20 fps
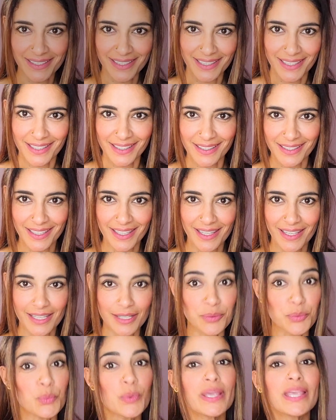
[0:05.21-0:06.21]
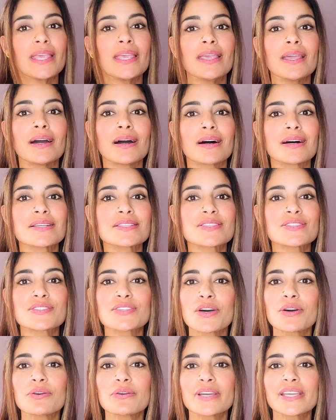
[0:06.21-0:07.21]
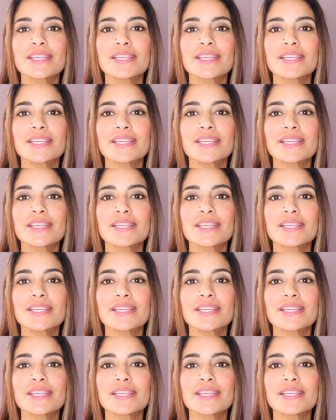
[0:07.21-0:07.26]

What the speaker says: Clark, and we are so